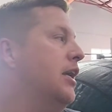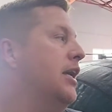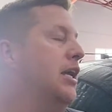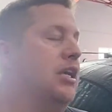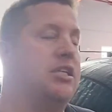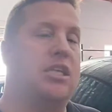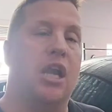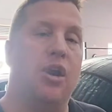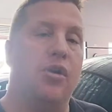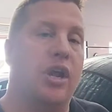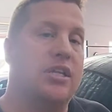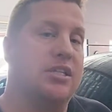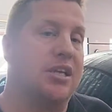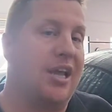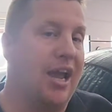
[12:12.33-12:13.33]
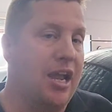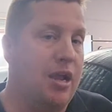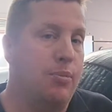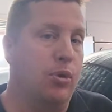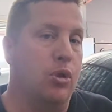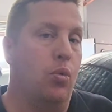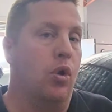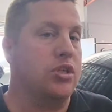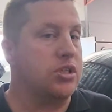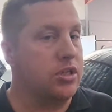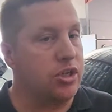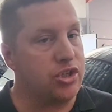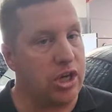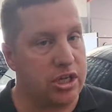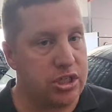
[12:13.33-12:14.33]
accelerator cable wasn't
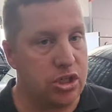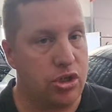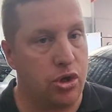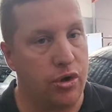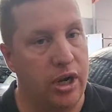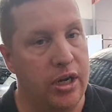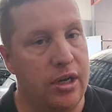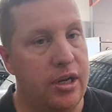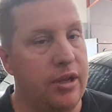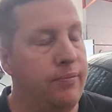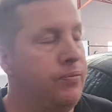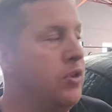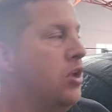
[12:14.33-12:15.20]
adjusted correctly.